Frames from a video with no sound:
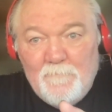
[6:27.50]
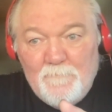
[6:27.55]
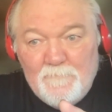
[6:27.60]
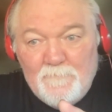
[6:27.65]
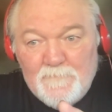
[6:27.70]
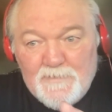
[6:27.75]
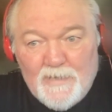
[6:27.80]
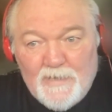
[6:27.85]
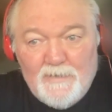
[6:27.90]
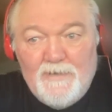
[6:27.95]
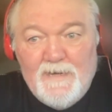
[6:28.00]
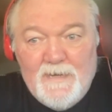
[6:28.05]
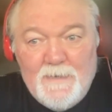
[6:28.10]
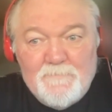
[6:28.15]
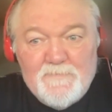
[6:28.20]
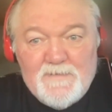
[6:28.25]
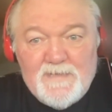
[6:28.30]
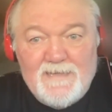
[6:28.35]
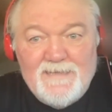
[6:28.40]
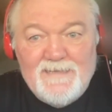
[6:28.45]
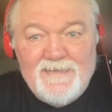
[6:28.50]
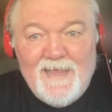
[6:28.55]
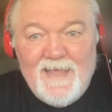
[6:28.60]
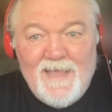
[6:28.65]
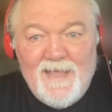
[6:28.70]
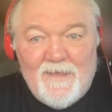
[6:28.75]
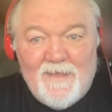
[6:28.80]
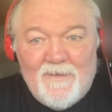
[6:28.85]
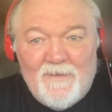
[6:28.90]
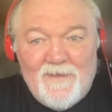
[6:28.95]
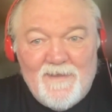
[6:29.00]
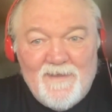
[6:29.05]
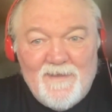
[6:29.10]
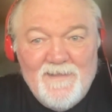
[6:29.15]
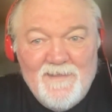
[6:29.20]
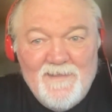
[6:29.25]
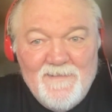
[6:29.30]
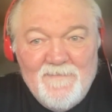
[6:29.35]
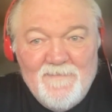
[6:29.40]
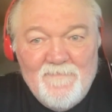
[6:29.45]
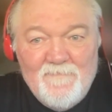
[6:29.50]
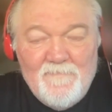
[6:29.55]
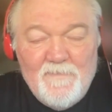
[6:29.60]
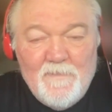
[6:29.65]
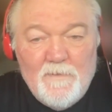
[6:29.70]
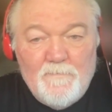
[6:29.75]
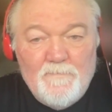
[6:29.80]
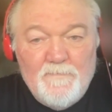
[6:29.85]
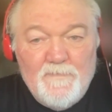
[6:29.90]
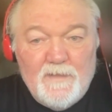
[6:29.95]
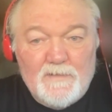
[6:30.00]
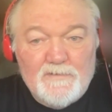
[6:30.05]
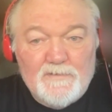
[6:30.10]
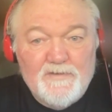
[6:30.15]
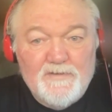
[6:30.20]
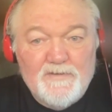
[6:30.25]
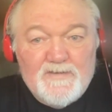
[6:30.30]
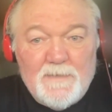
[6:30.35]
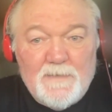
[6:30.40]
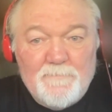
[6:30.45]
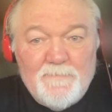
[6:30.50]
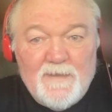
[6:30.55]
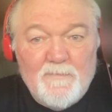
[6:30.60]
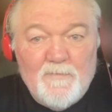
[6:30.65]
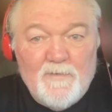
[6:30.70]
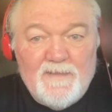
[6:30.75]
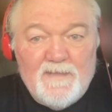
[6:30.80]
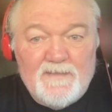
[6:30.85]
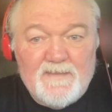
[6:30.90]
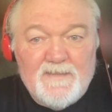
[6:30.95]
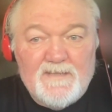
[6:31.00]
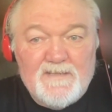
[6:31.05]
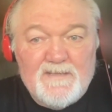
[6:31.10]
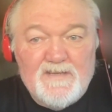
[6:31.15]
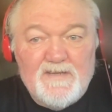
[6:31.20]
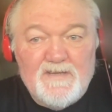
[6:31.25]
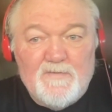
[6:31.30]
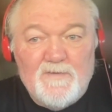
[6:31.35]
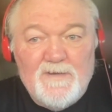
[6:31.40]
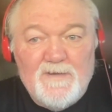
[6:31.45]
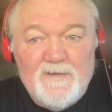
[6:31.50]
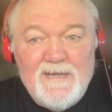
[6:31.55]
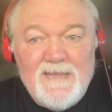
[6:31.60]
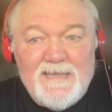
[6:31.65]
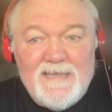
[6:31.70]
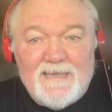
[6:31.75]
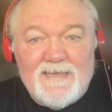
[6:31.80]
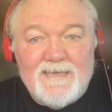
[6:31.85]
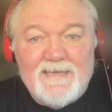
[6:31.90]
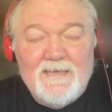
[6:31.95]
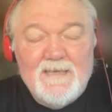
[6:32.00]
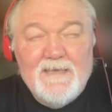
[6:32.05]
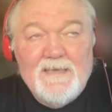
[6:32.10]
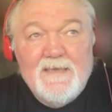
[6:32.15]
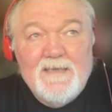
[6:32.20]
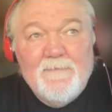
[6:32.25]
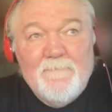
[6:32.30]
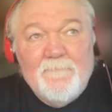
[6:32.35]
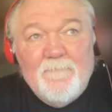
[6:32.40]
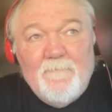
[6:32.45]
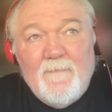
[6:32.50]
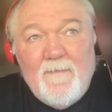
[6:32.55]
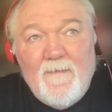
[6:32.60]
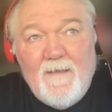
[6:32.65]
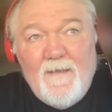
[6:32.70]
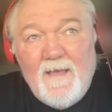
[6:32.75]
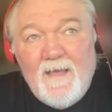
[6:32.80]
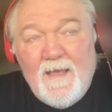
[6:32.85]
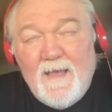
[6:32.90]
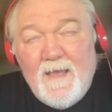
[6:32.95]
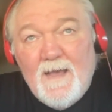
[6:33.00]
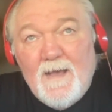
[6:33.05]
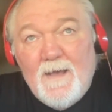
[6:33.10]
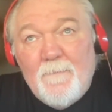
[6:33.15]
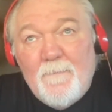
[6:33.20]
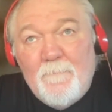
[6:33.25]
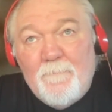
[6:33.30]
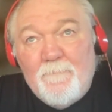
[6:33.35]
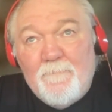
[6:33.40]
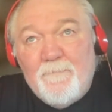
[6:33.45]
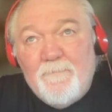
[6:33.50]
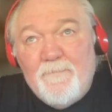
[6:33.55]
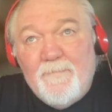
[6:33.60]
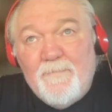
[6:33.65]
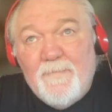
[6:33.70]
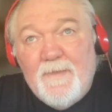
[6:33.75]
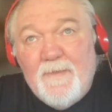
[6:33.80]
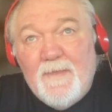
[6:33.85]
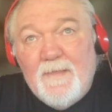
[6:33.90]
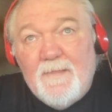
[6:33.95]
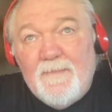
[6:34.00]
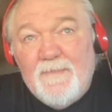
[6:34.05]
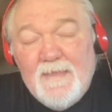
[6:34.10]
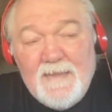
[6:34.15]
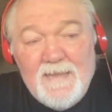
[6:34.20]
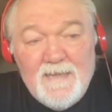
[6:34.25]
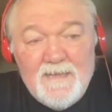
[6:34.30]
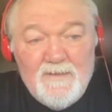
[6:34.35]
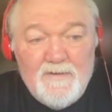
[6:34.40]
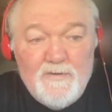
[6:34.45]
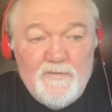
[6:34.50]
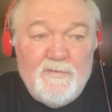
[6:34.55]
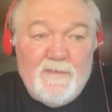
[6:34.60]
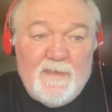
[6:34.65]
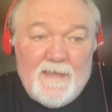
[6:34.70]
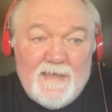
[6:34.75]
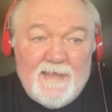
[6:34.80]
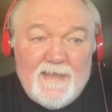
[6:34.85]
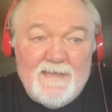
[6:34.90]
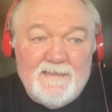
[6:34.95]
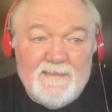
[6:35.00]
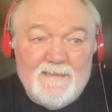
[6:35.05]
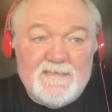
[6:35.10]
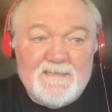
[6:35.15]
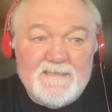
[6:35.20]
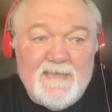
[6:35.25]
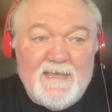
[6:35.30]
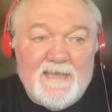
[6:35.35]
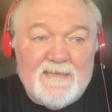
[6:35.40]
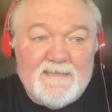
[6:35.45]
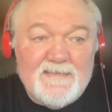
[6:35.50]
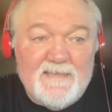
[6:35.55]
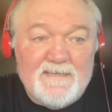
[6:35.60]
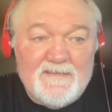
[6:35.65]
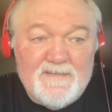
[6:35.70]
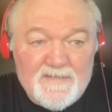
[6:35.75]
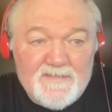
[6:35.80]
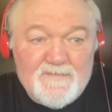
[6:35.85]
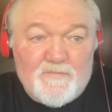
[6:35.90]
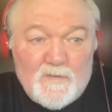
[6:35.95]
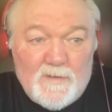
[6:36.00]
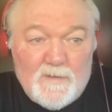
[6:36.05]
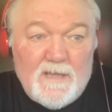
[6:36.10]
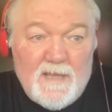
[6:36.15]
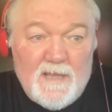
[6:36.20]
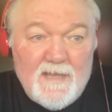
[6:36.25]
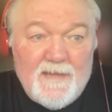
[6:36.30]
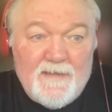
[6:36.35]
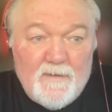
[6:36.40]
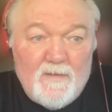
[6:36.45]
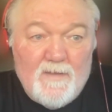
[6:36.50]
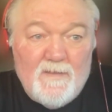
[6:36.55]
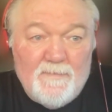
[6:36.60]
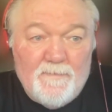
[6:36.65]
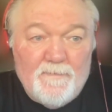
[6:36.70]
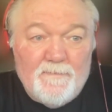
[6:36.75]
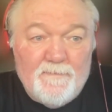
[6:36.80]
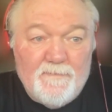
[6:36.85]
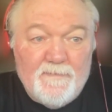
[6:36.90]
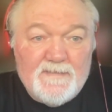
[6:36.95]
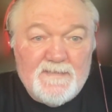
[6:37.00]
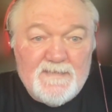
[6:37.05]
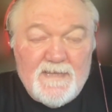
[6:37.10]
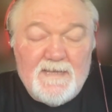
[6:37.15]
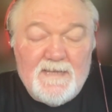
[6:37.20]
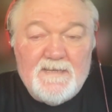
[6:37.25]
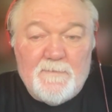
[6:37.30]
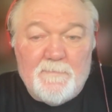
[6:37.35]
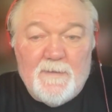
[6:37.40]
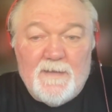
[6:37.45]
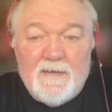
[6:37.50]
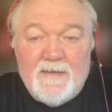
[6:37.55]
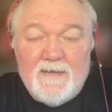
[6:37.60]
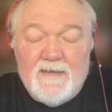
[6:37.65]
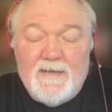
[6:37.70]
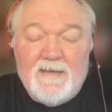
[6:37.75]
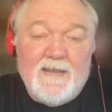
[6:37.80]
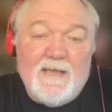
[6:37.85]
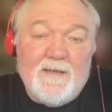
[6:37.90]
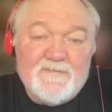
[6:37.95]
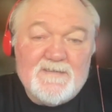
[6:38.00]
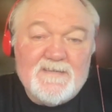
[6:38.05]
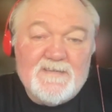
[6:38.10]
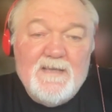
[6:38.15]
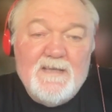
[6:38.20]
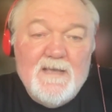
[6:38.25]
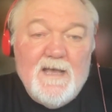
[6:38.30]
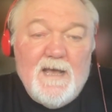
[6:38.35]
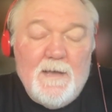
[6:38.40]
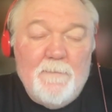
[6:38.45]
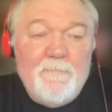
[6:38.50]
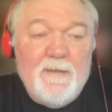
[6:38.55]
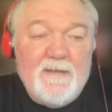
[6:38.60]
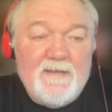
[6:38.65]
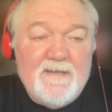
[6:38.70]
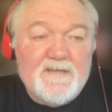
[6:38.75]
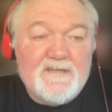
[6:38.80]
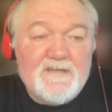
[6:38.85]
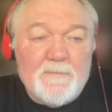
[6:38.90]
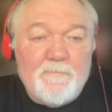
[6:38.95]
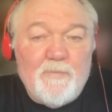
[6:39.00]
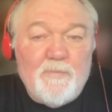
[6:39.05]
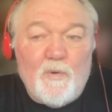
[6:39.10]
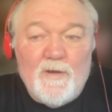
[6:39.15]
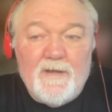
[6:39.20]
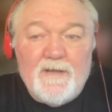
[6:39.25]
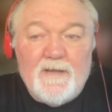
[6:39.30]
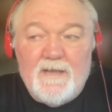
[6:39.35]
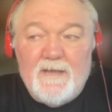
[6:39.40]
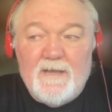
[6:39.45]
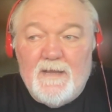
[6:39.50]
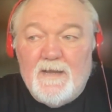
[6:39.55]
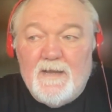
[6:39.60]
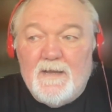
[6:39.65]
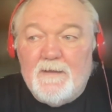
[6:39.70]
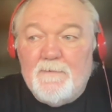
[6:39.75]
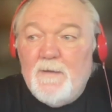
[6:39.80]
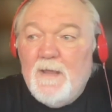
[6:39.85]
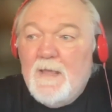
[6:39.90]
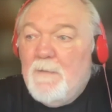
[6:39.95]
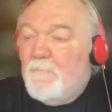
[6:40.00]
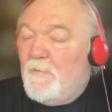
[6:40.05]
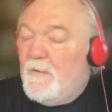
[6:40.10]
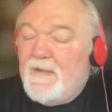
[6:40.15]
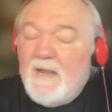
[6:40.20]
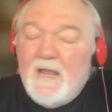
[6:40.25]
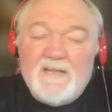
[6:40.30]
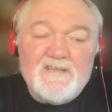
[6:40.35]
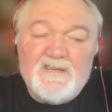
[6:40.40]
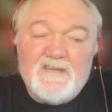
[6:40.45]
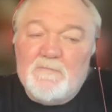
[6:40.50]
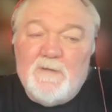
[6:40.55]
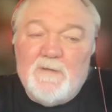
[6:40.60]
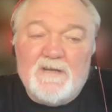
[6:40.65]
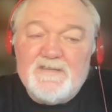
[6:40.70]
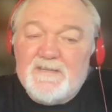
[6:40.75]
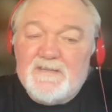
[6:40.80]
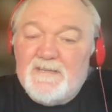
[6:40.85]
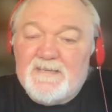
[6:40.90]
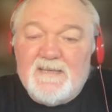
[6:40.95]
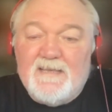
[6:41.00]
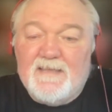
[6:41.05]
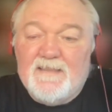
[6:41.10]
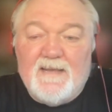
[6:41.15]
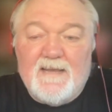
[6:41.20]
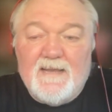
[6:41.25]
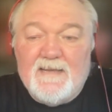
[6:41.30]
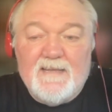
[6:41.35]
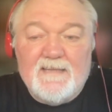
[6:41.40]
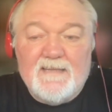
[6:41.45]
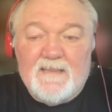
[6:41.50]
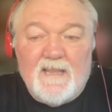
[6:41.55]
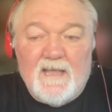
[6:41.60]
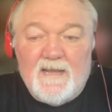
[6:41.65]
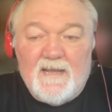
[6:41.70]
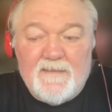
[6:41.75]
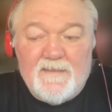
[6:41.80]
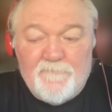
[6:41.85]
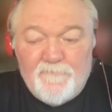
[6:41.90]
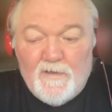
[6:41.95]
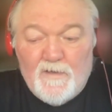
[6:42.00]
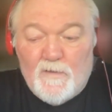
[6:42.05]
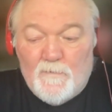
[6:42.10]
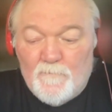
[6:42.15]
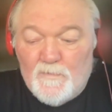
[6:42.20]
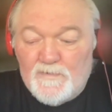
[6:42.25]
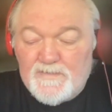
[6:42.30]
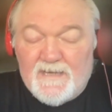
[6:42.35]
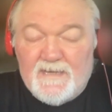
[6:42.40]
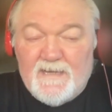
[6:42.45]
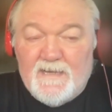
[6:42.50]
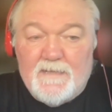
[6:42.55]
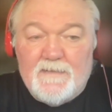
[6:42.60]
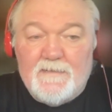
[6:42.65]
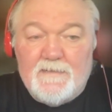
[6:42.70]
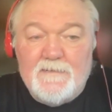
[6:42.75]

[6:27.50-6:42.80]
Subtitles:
turn it upside down. They'll do something with it that's unique. They didn't do that in this case. They just relied on the sentiment in it, and I was a bit disappointed in it, but not so much to say that I didn't like the film, which I did.